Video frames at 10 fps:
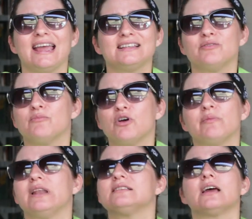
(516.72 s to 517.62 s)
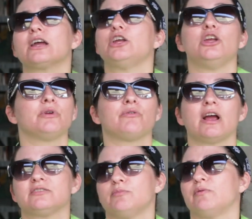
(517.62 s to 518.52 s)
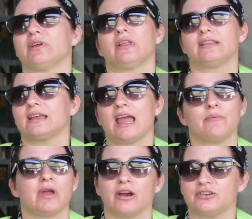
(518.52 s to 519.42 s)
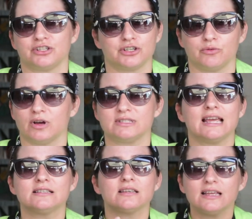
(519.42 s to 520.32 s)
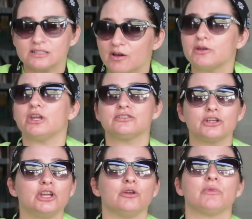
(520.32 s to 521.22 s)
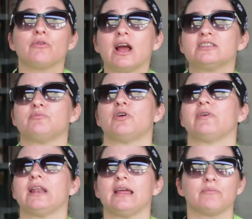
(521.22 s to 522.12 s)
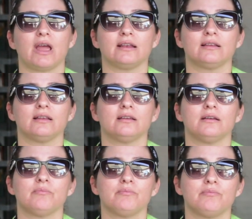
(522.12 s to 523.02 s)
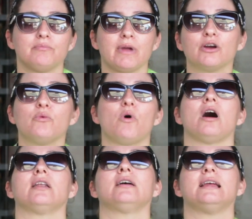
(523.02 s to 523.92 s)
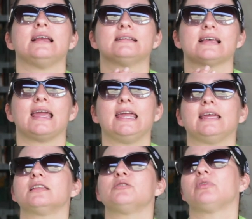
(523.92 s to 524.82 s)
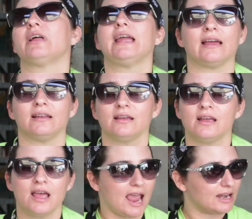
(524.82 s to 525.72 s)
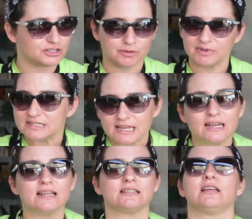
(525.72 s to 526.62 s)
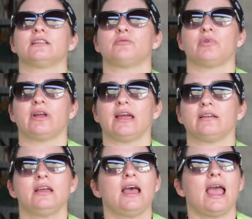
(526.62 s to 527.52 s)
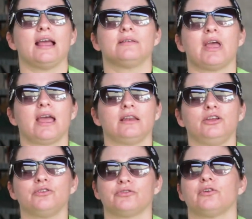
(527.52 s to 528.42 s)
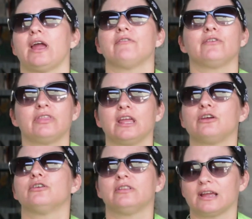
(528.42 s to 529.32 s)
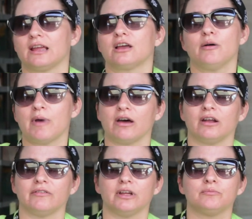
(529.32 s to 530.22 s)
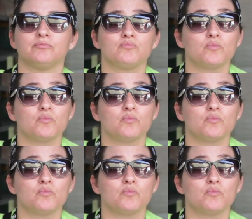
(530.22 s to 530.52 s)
It's a movement. It's like a human rights movement, like the gay marriage issue was. It's a human rights movement. And marijuana is a healing plant. And it should be seen as a healing plant and used for everything good that can come out of it.